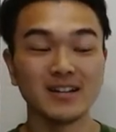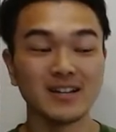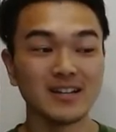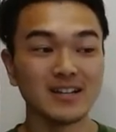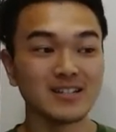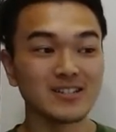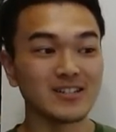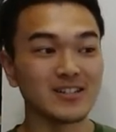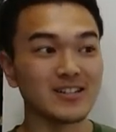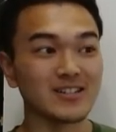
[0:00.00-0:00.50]

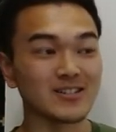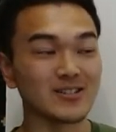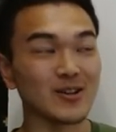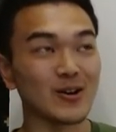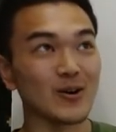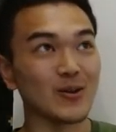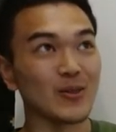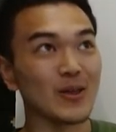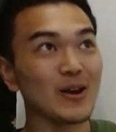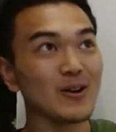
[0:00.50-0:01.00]
See,
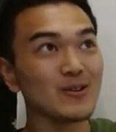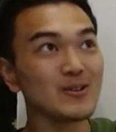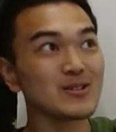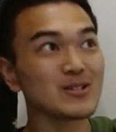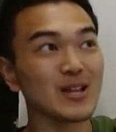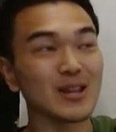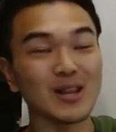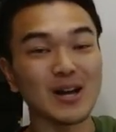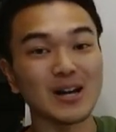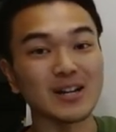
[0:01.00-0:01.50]
so there is
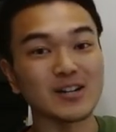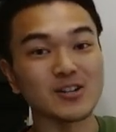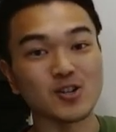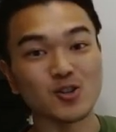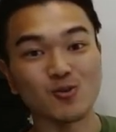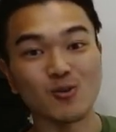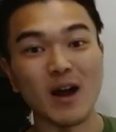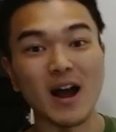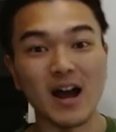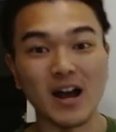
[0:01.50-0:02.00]
a lot of
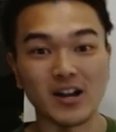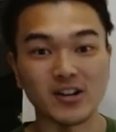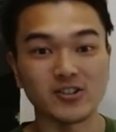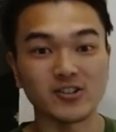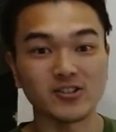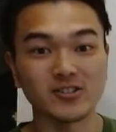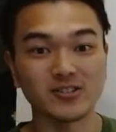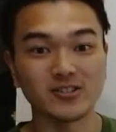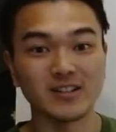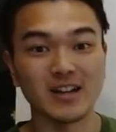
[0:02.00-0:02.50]
trash
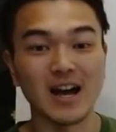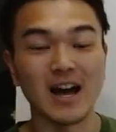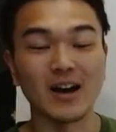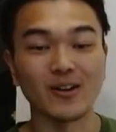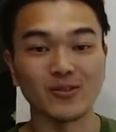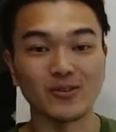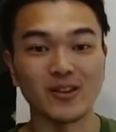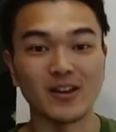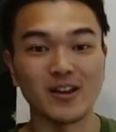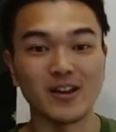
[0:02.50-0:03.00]

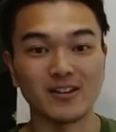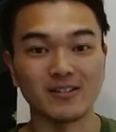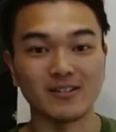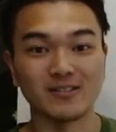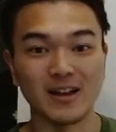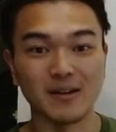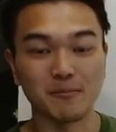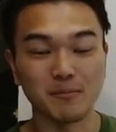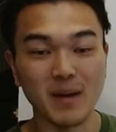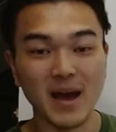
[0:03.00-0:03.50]
out there,
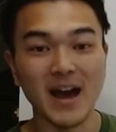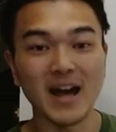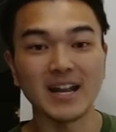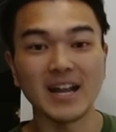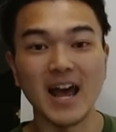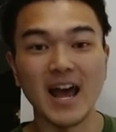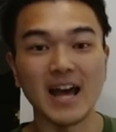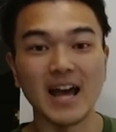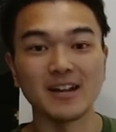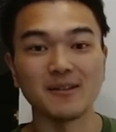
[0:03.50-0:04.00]
like bad
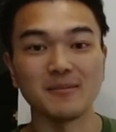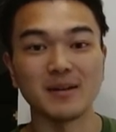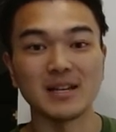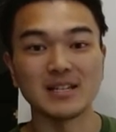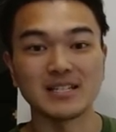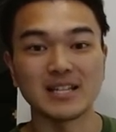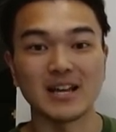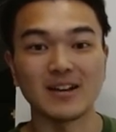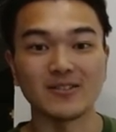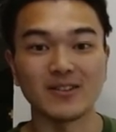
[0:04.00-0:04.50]

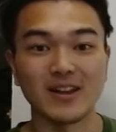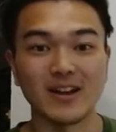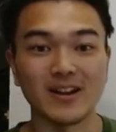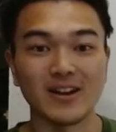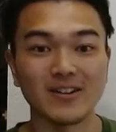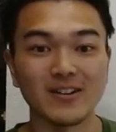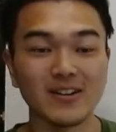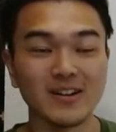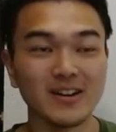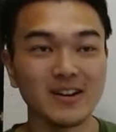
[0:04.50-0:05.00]
animes out
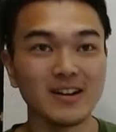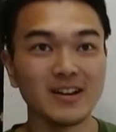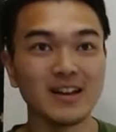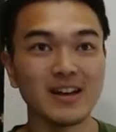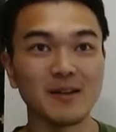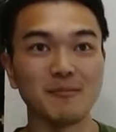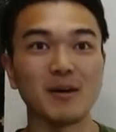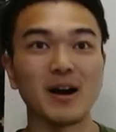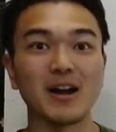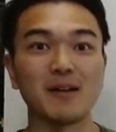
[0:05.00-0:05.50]
there,
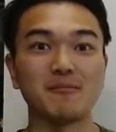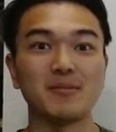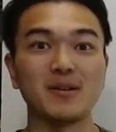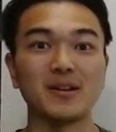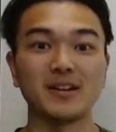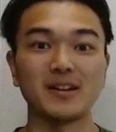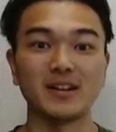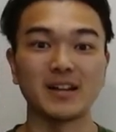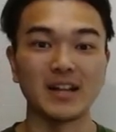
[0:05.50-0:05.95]
in my opinion.